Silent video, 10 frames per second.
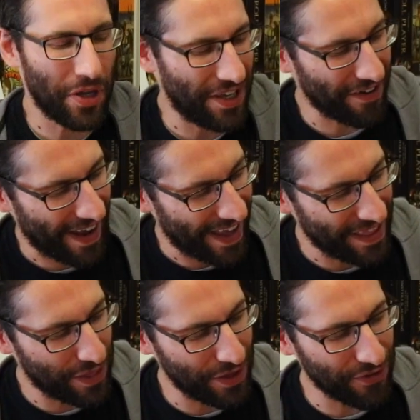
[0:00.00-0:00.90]
here,
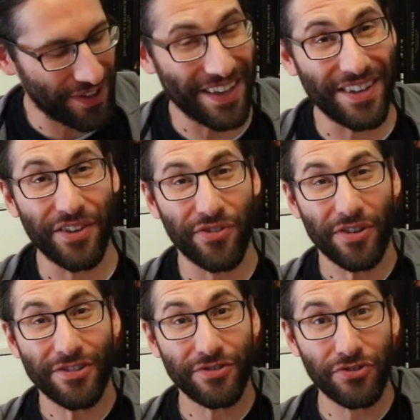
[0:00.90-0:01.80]
and this is
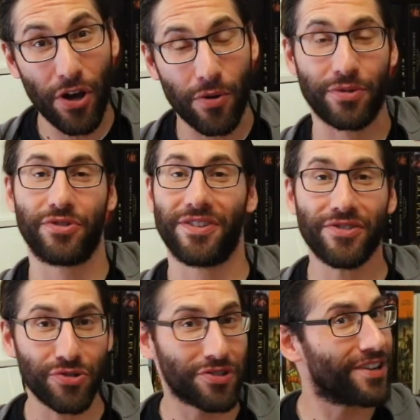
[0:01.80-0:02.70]
Dos,
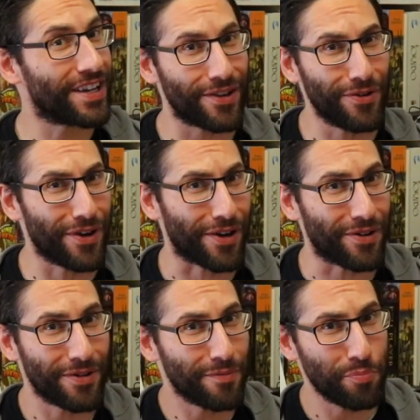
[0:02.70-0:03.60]
sort of like
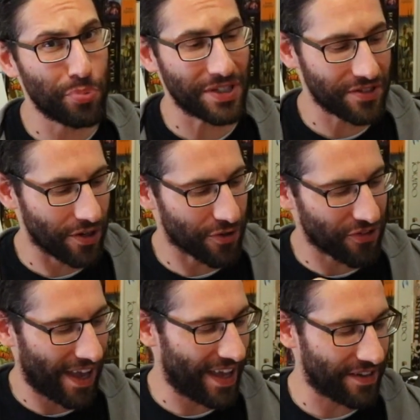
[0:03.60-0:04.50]
Uno, but
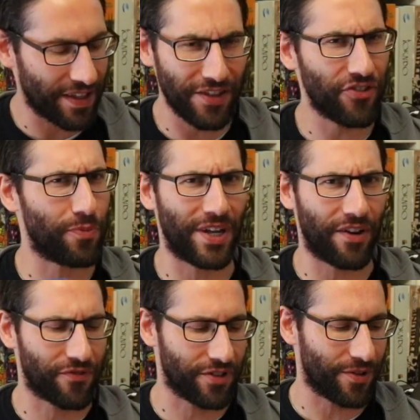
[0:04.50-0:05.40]
Dos. And this has been
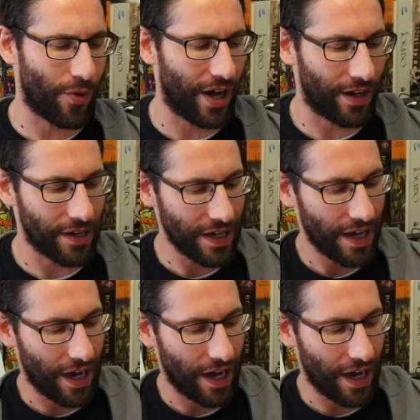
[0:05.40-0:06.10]
out for a little while.